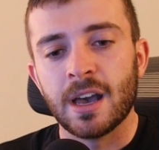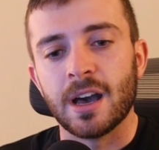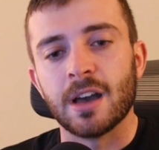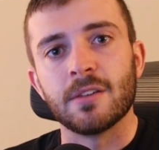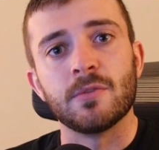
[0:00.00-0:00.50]

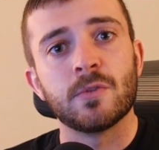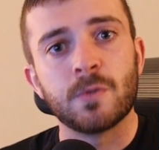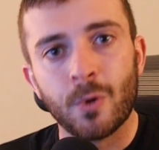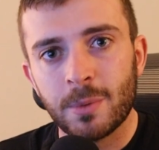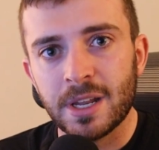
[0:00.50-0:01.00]
uh,
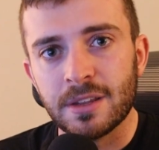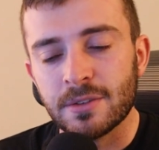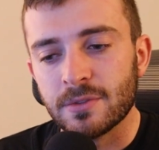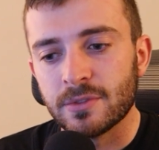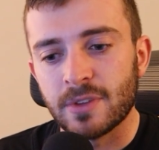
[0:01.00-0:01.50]

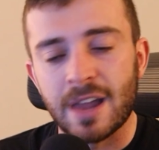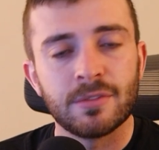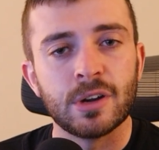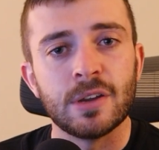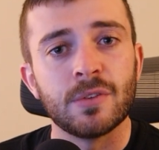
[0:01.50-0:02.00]
informative,
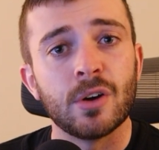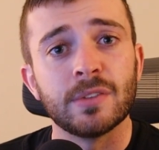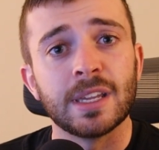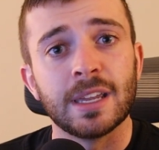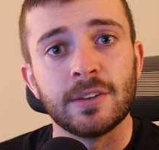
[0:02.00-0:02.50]
ever
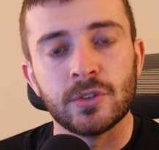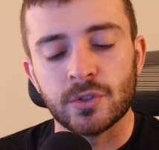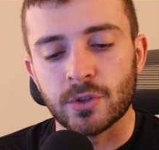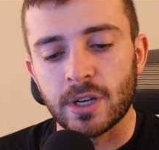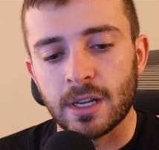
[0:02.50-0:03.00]
evolving
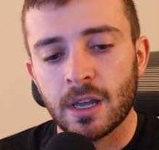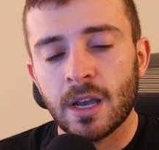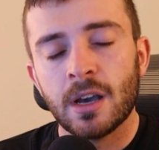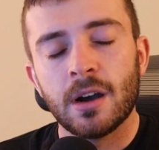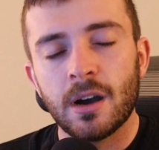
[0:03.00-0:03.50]
industry,
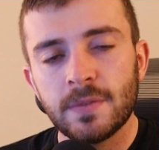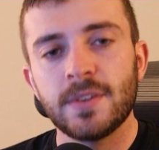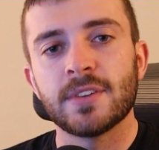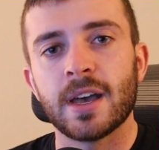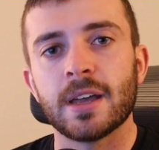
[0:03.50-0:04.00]

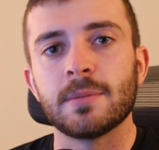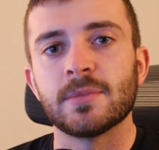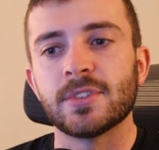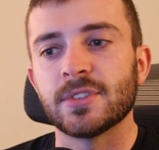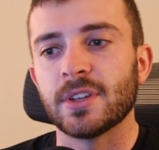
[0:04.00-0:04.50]

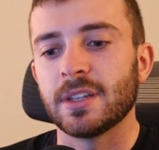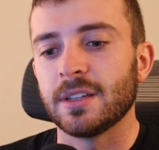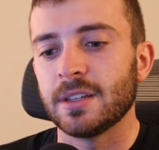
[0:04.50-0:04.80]
oftentimes,